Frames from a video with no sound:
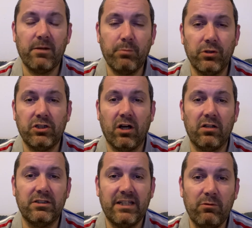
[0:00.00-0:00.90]
push on,
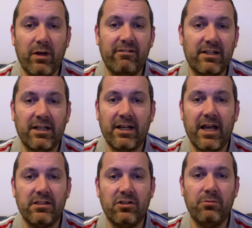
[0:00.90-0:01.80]
see where I can
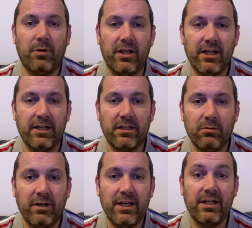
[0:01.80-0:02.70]
get to by the end of the
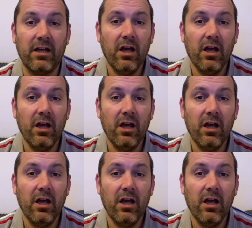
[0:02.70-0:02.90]
week.